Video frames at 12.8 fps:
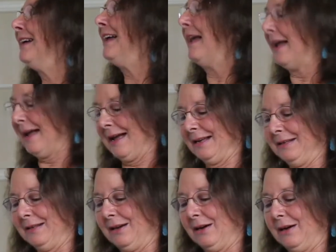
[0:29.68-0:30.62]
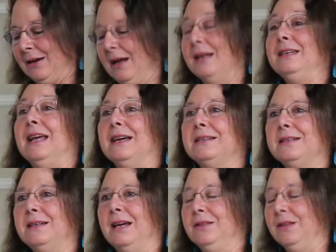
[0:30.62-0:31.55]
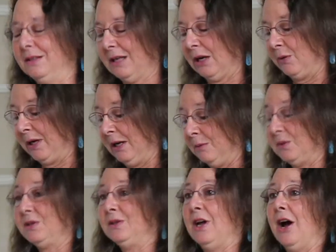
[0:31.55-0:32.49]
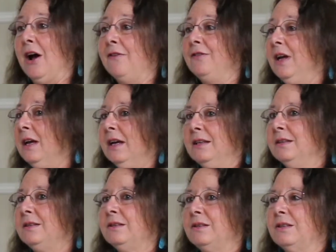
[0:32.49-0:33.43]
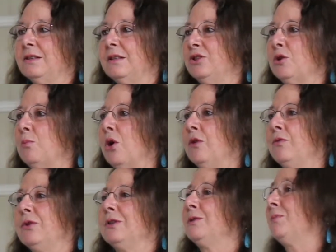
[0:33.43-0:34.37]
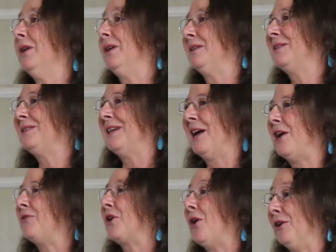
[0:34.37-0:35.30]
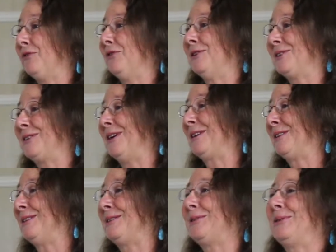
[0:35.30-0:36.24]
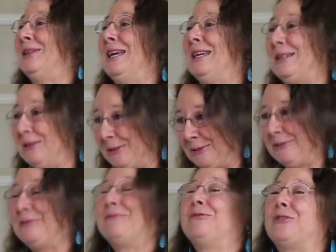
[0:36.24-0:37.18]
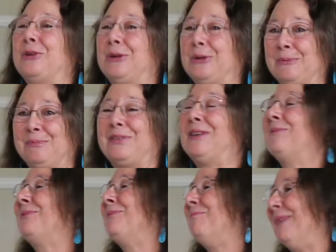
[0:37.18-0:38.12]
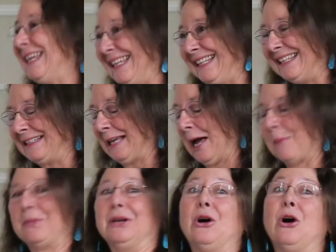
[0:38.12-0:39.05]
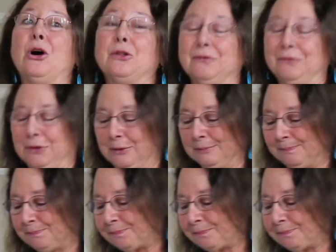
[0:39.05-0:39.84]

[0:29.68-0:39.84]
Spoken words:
and Annette and the Tyringham staff. This is just such a marvelous place to have a conference like this, so thank you for making this happen, all of you.